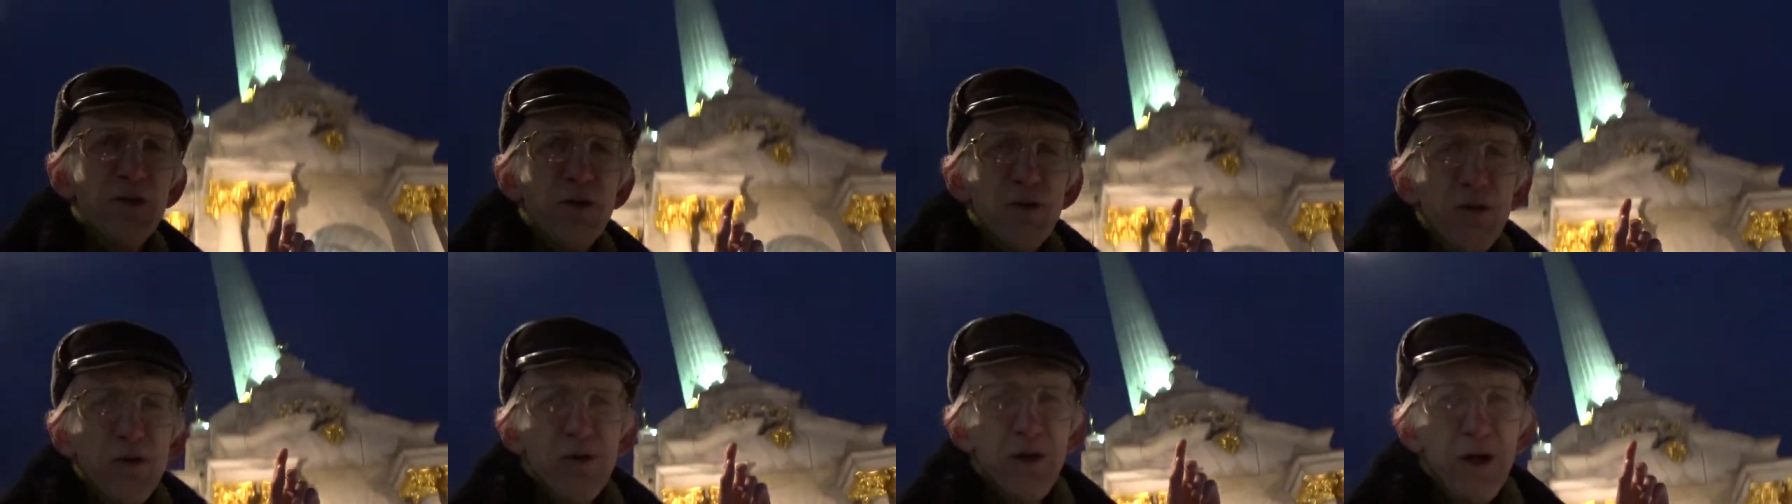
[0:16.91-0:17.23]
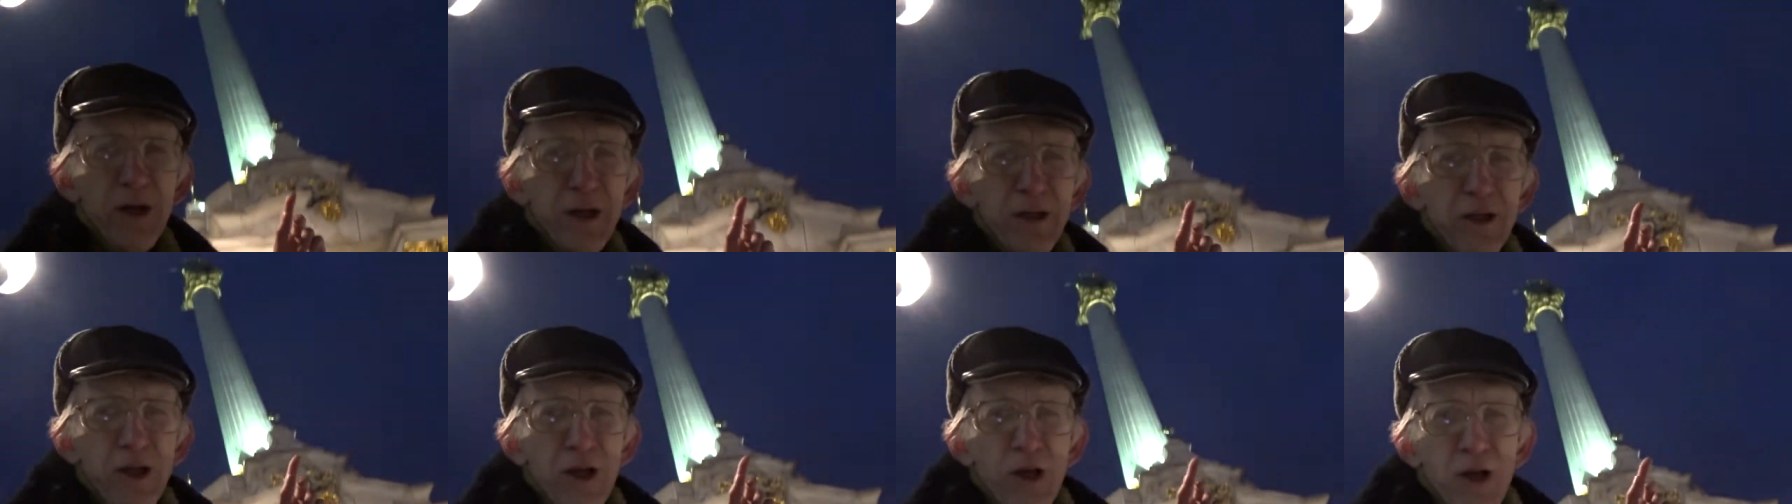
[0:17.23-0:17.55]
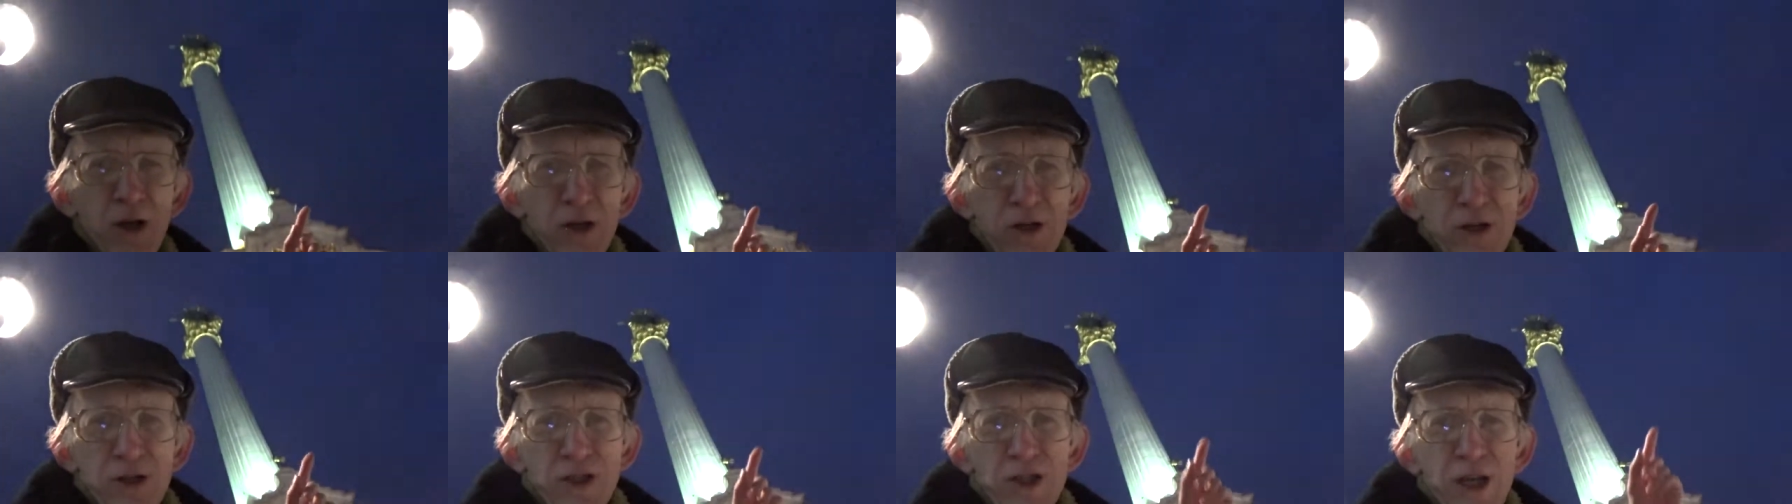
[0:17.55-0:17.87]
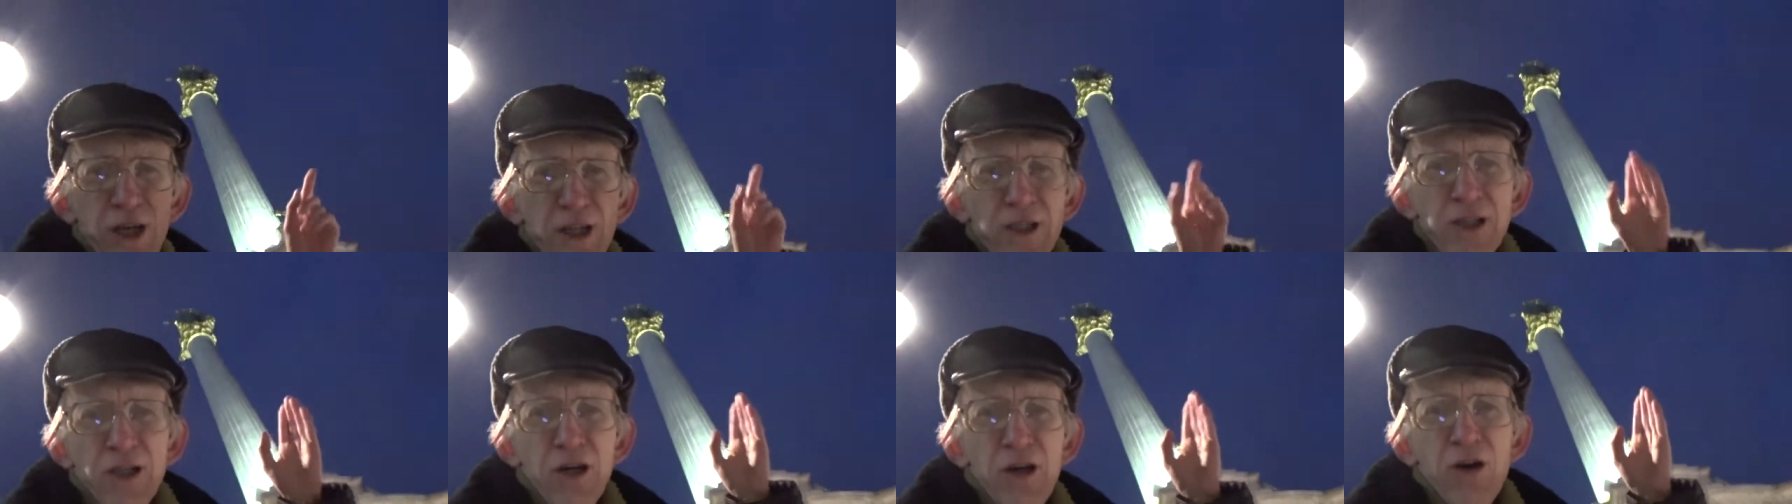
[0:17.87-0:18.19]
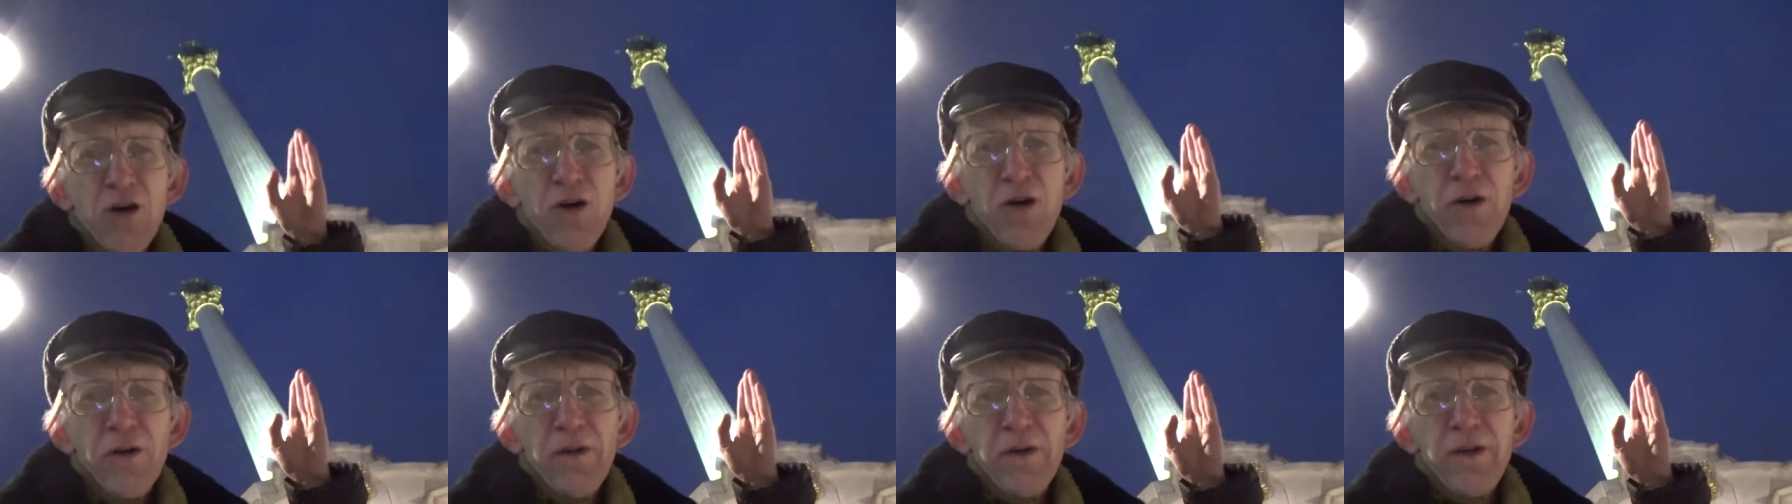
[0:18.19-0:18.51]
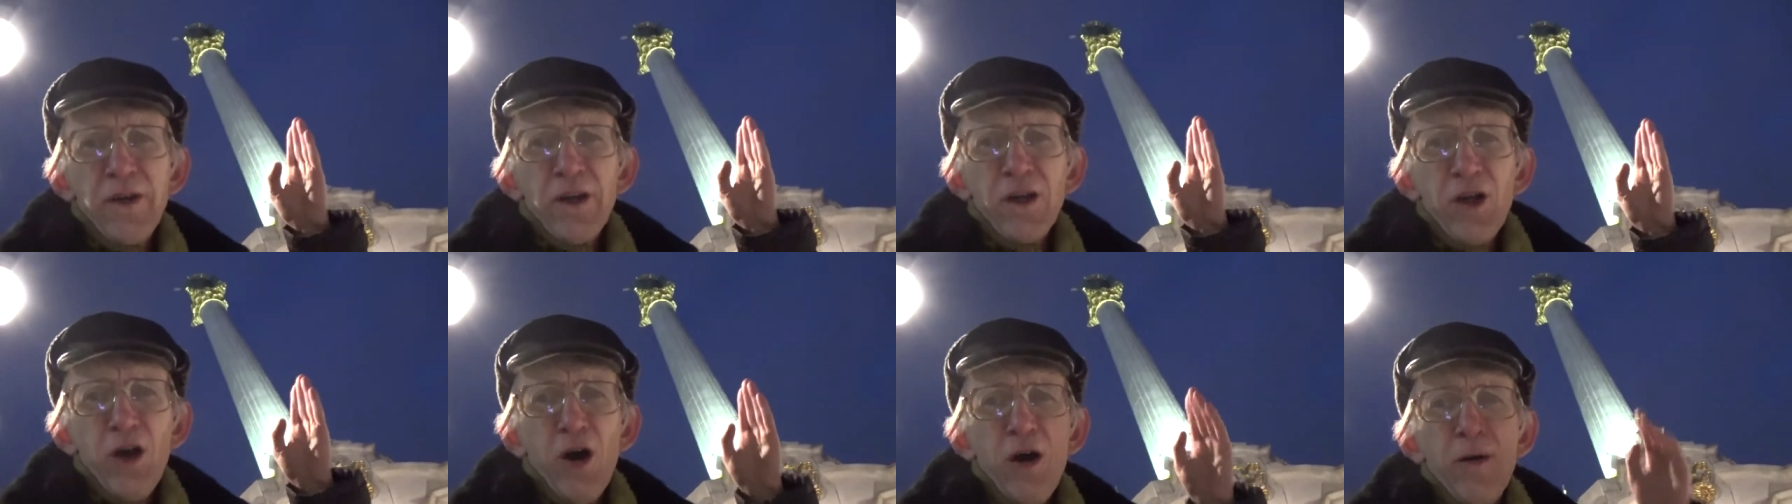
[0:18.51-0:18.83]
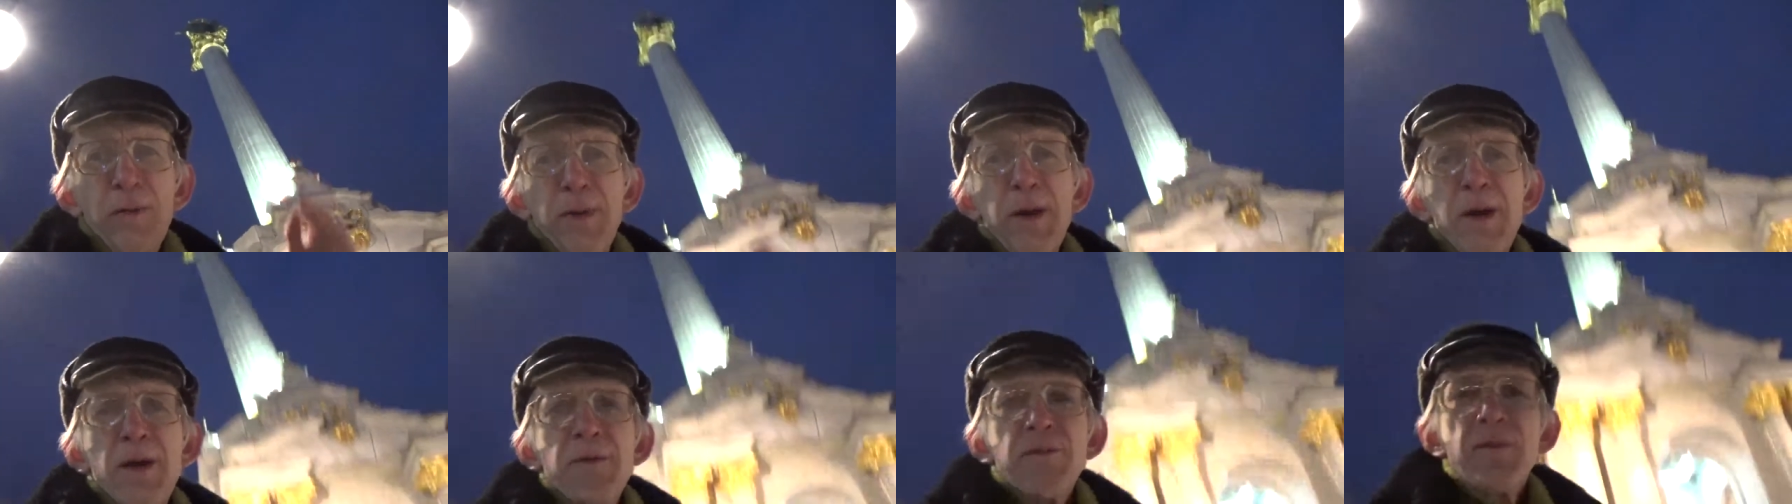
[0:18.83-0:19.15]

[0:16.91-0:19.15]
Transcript: Ukraine just on the top.